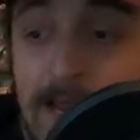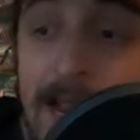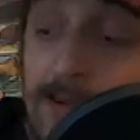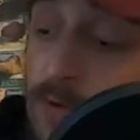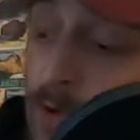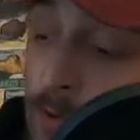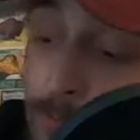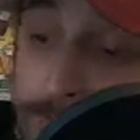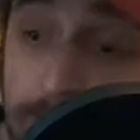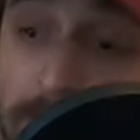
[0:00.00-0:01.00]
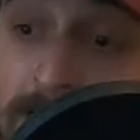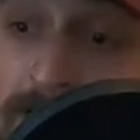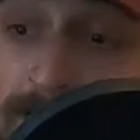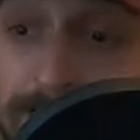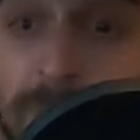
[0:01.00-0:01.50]
And you know,
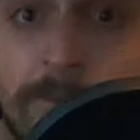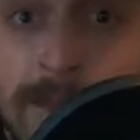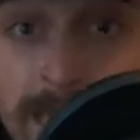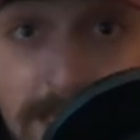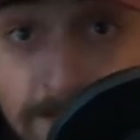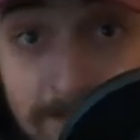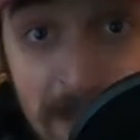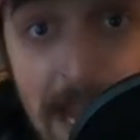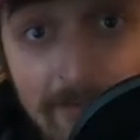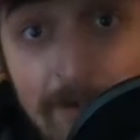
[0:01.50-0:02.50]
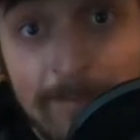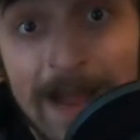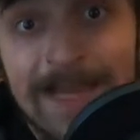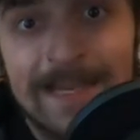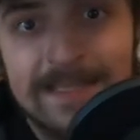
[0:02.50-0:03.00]
for me, having a
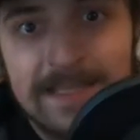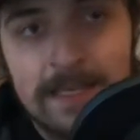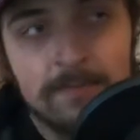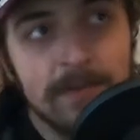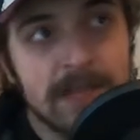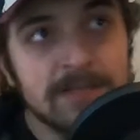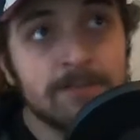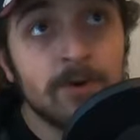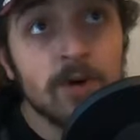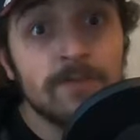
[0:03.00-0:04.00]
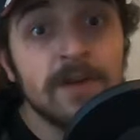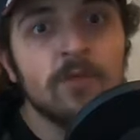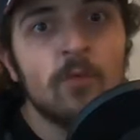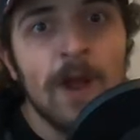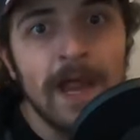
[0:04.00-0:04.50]
bad night's sleep is a perfect
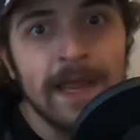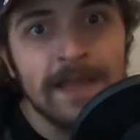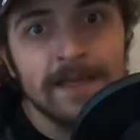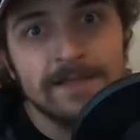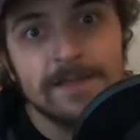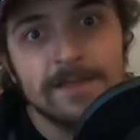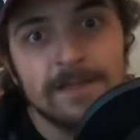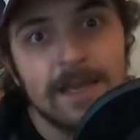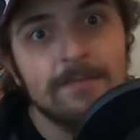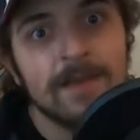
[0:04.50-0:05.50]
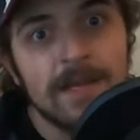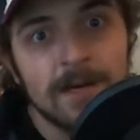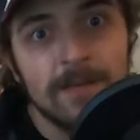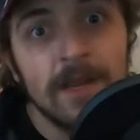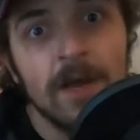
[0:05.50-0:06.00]
way in
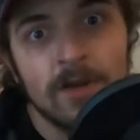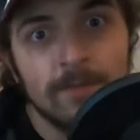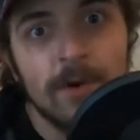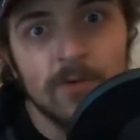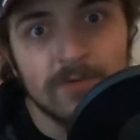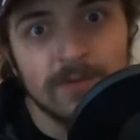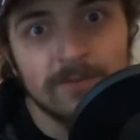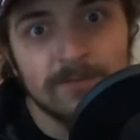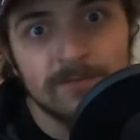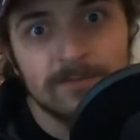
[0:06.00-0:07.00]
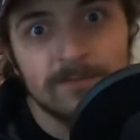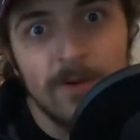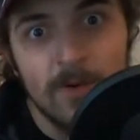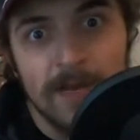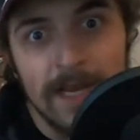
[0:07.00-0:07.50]
becoming an opposer,
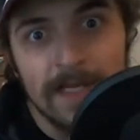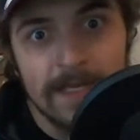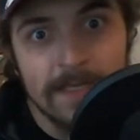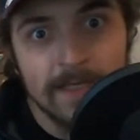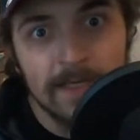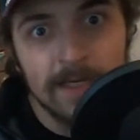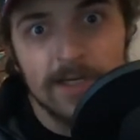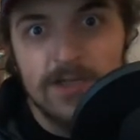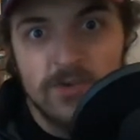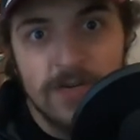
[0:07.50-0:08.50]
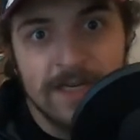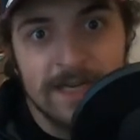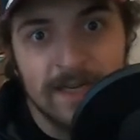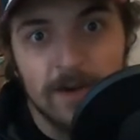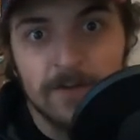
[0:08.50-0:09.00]
okay? Because you didn't get
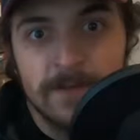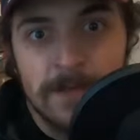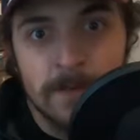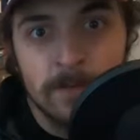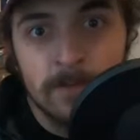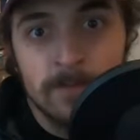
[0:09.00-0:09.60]
enough sleep.